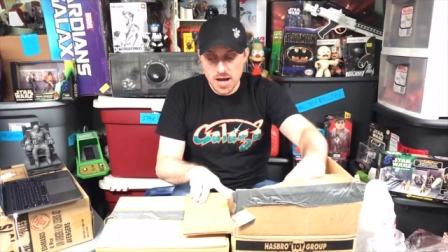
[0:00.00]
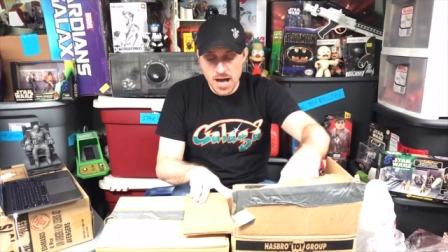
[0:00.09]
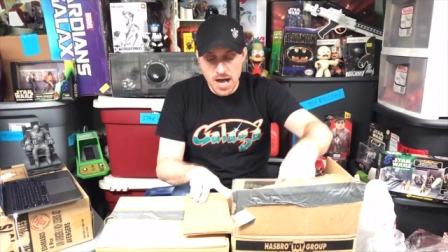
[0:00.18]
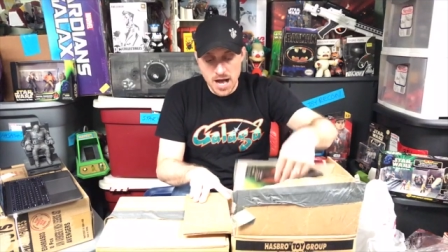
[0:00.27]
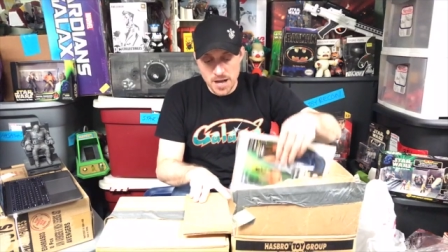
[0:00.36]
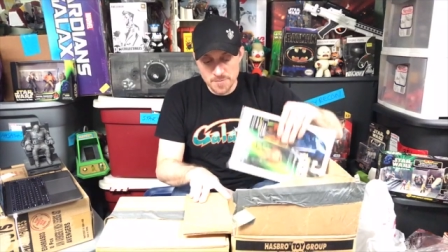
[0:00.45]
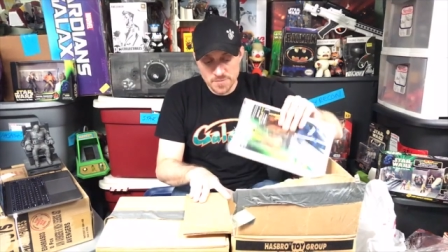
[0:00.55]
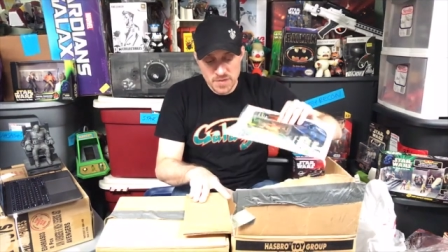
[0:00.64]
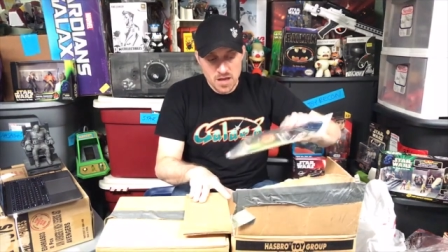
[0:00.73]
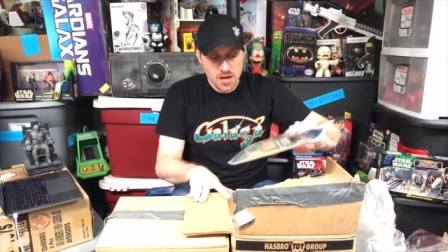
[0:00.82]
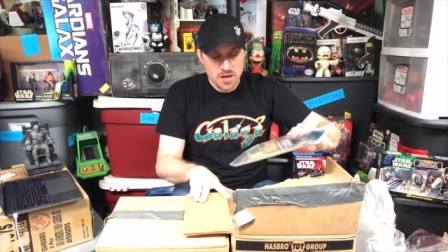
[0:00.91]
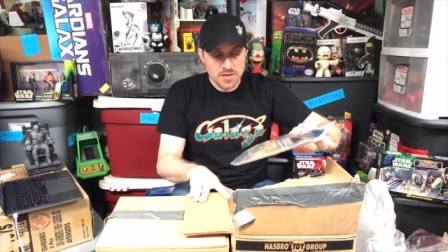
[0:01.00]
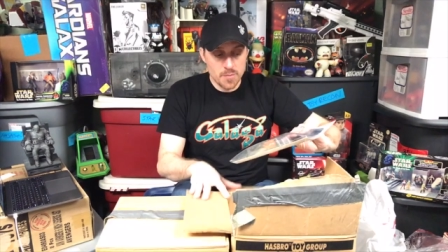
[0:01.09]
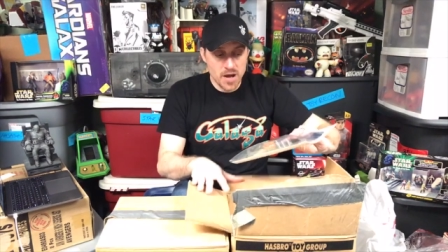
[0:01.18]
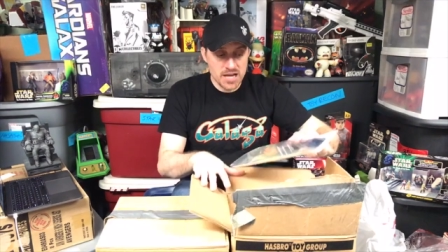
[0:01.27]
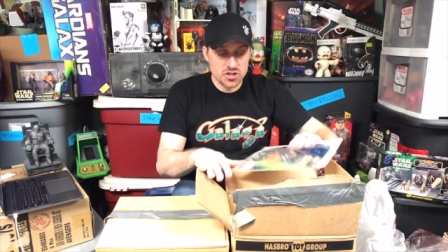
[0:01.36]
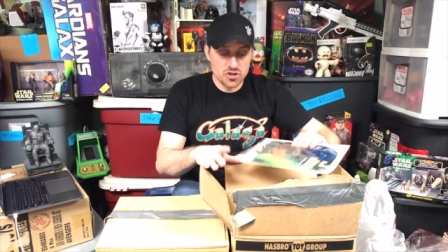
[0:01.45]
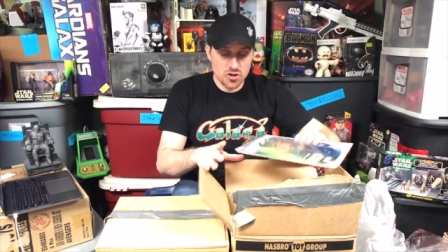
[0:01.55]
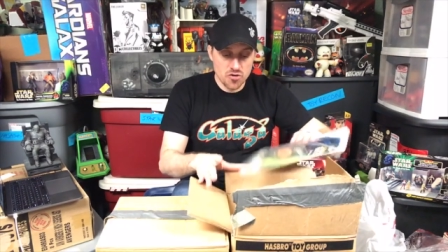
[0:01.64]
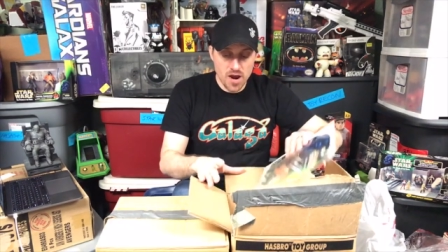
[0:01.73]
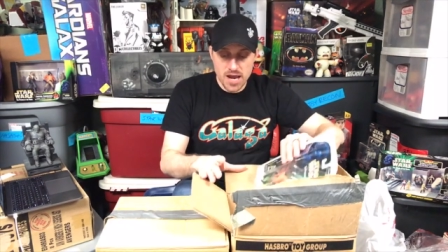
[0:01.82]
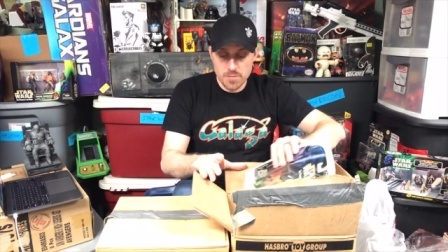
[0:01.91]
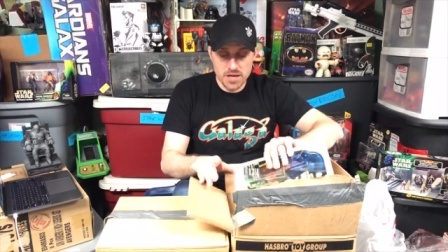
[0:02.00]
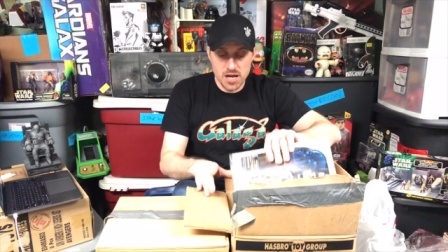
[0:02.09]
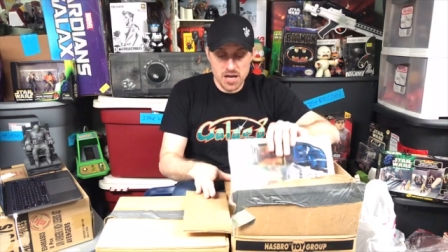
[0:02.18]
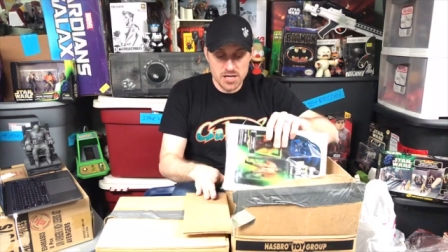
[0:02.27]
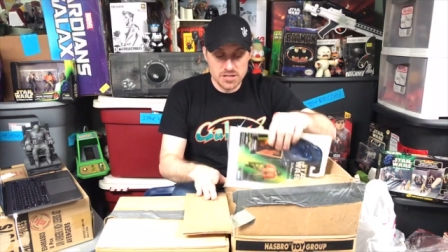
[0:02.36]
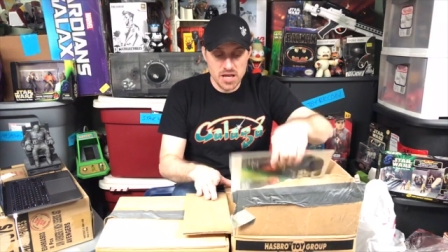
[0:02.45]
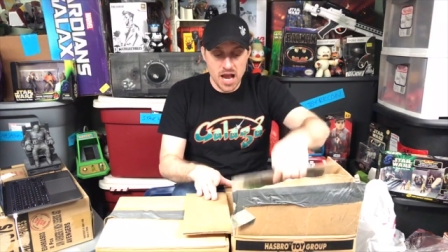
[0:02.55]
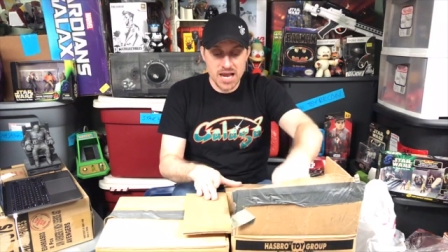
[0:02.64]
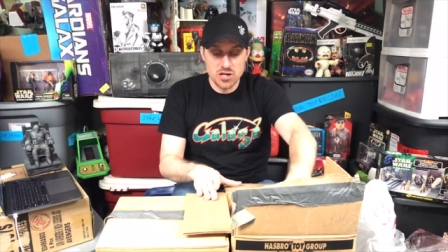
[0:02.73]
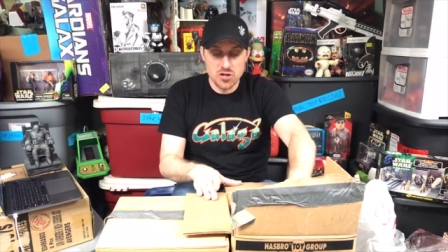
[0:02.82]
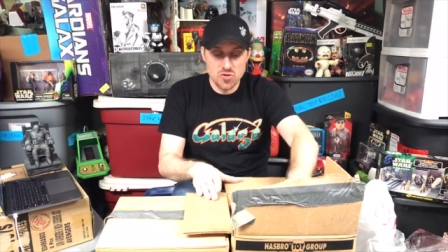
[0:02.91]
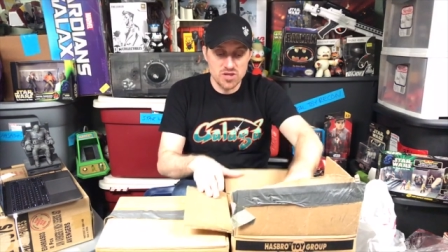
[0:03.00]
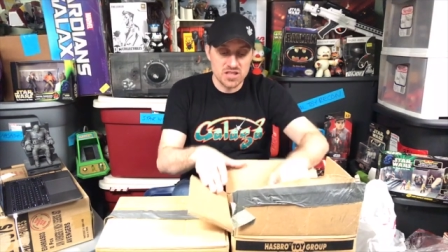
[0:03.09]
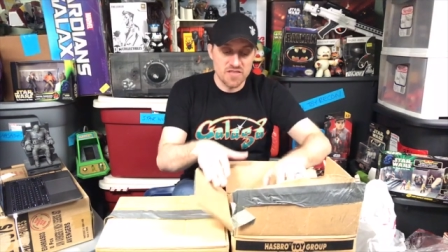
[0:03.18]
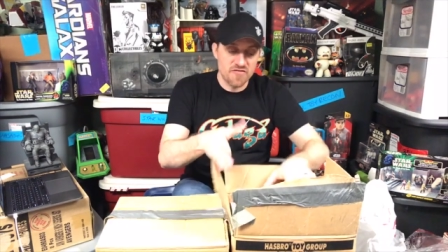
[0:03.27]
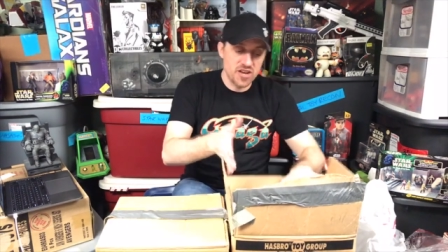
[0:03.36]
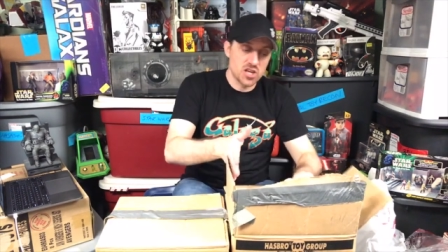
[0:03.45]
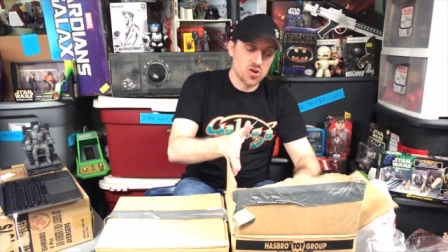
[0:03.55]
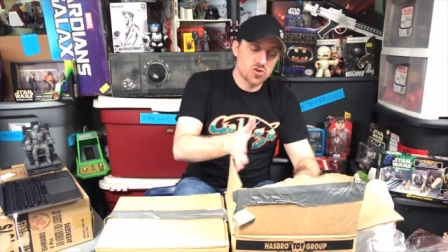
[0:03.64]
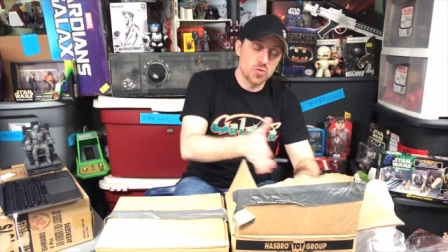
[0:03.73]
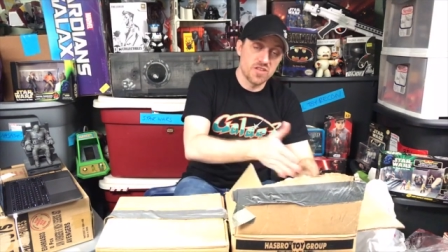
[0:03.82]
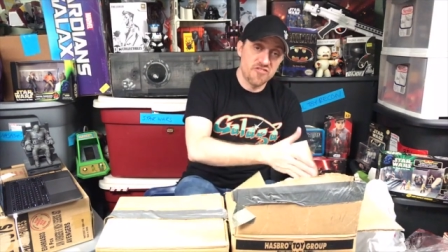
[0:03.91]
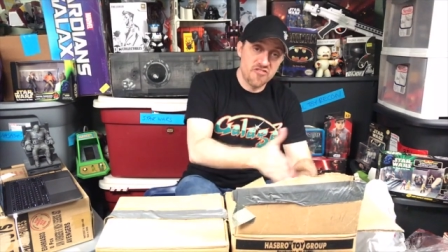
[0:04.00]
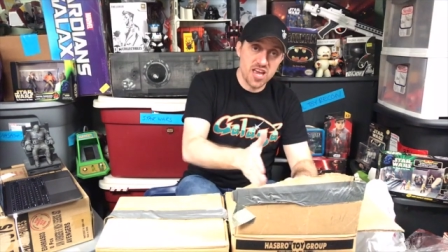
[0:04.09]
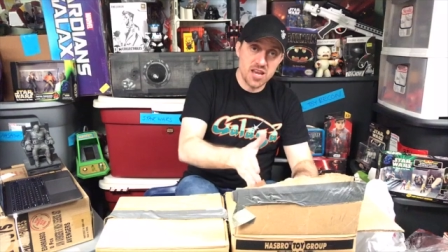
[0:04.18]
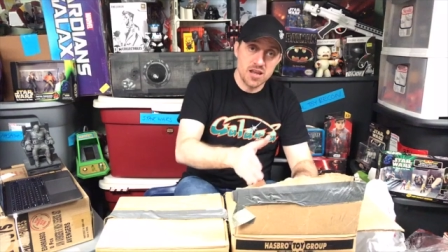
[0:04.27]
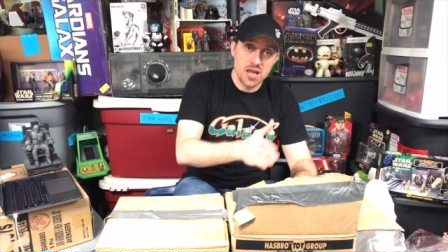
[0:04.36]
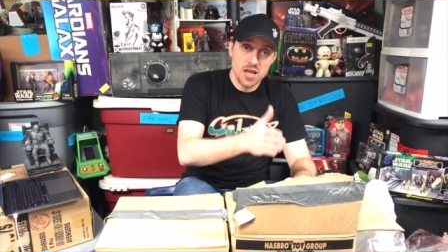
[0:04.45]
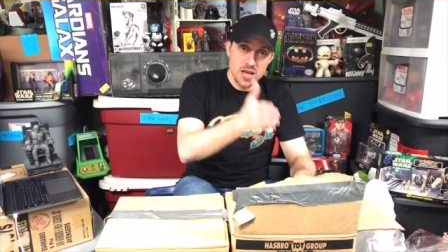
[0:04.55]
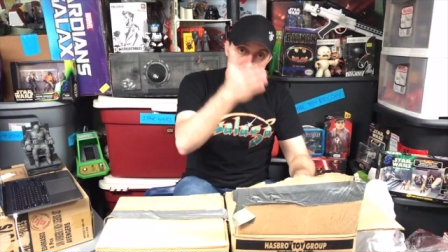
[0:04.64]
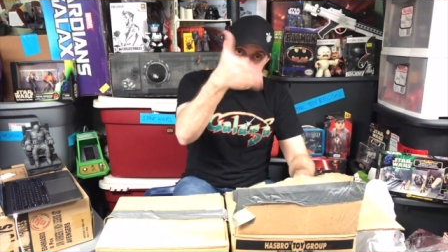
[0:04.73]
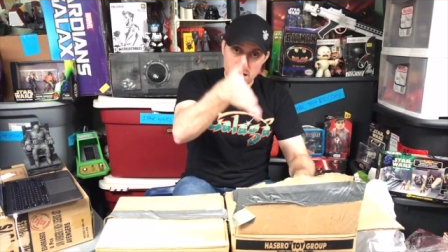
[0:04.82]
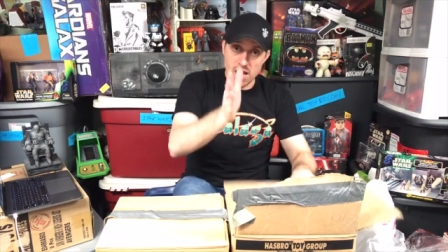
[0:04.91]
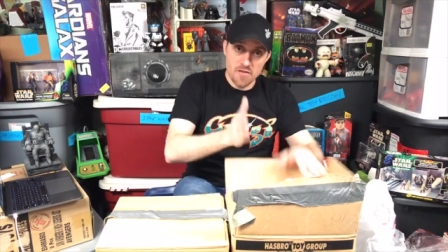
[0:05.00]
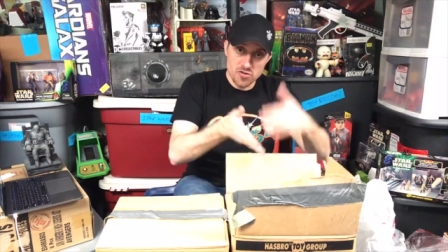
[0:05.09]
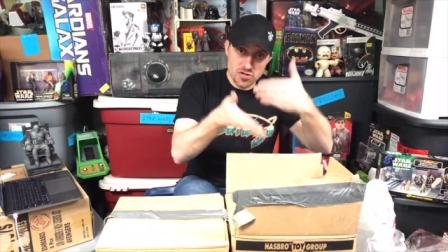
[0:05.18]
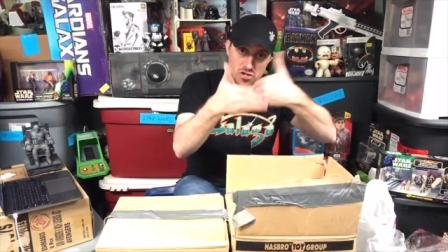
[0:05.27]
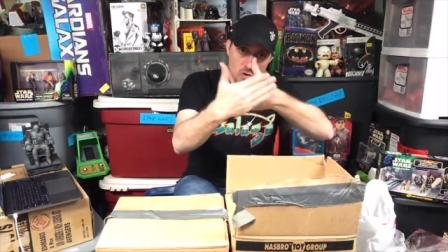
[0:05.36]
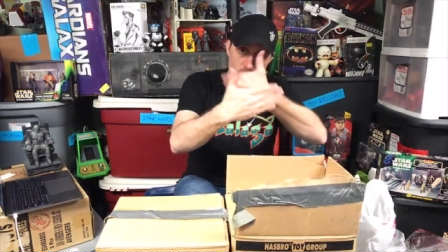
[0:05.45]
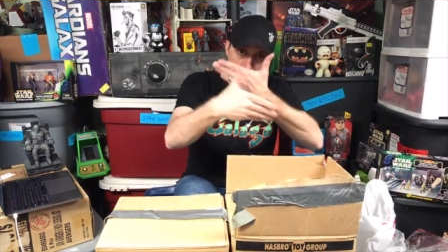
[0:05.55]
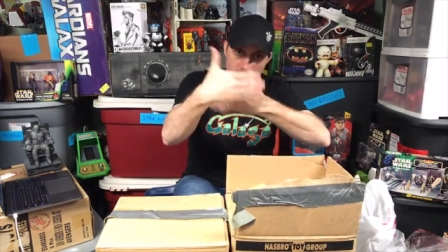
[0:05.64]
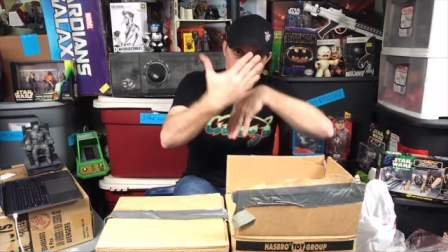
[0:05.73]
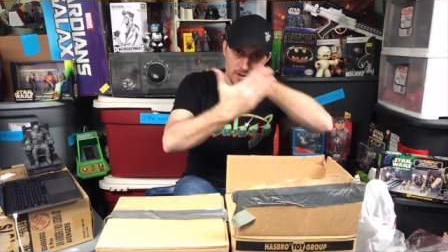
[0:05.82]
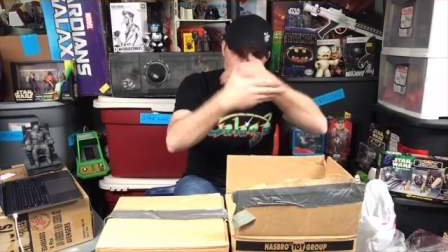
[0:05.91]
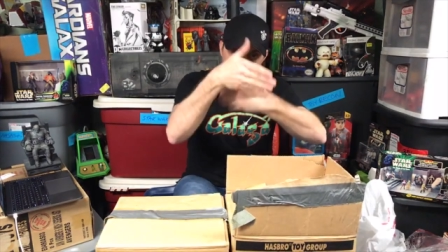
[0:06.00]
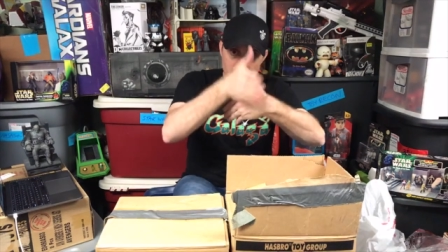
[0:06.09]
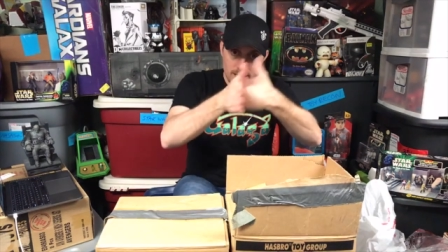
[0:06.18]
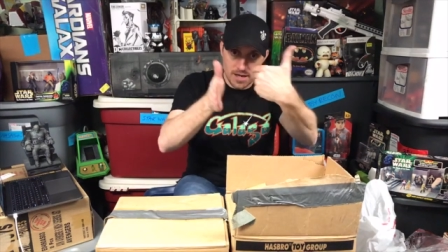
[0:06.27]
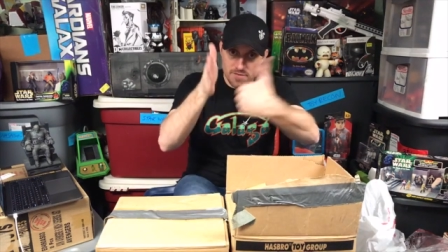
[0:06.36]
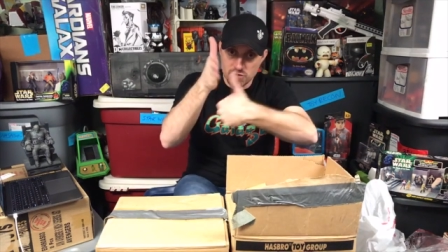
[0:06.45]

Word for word: The boxes are great because I knew that the figures would fit ever so rightly if